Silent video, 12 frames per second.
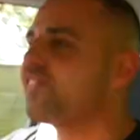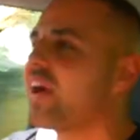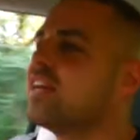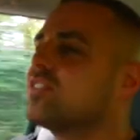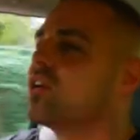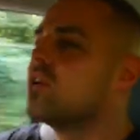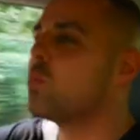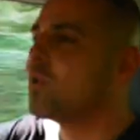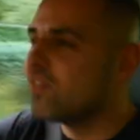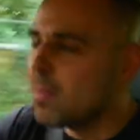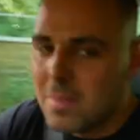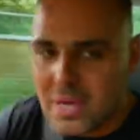faced
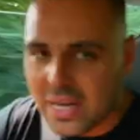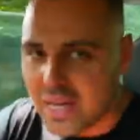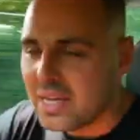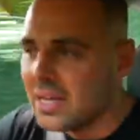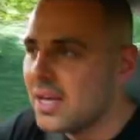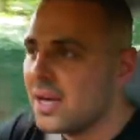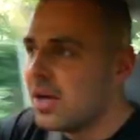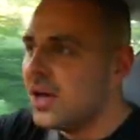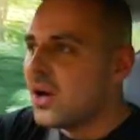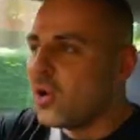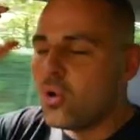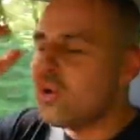with a Mini
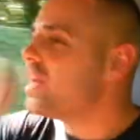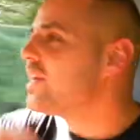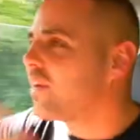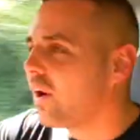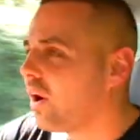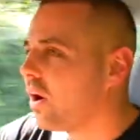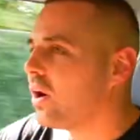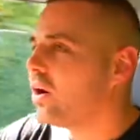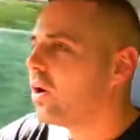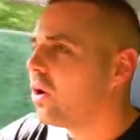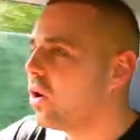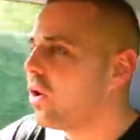or any car,
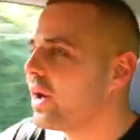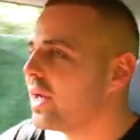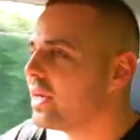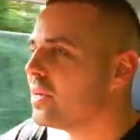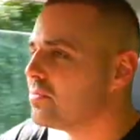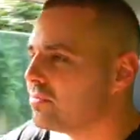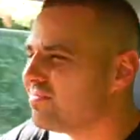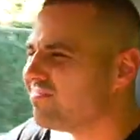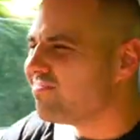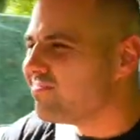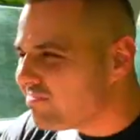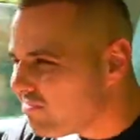I
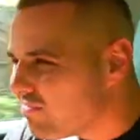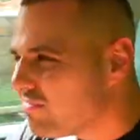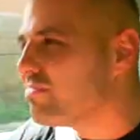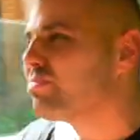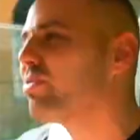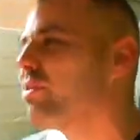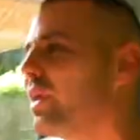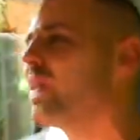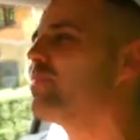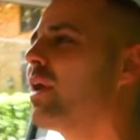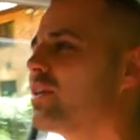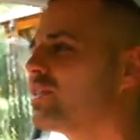
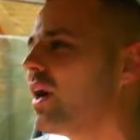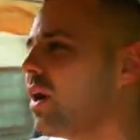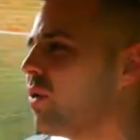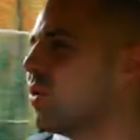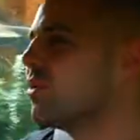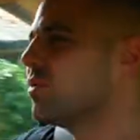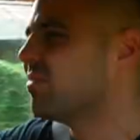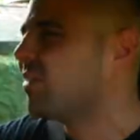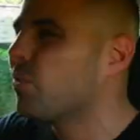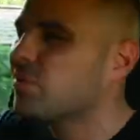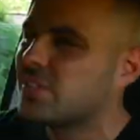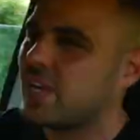pretty much know on,
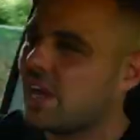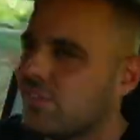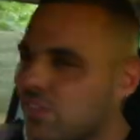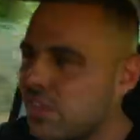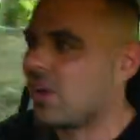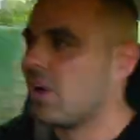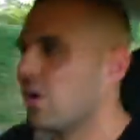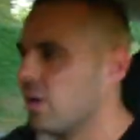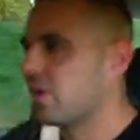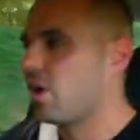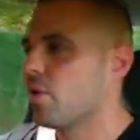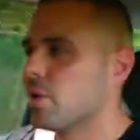I wouldn't say every car
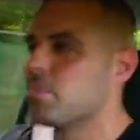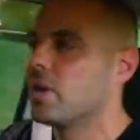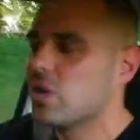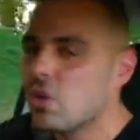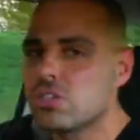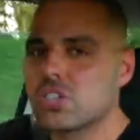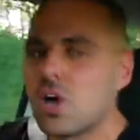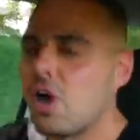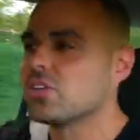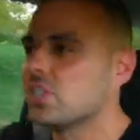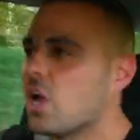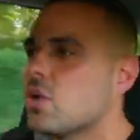going, but lots of
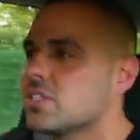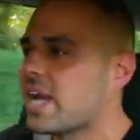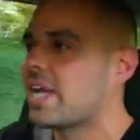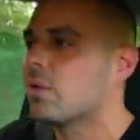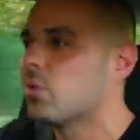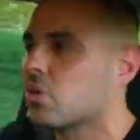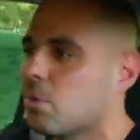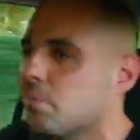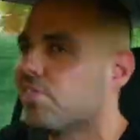cars, I know exactly what the common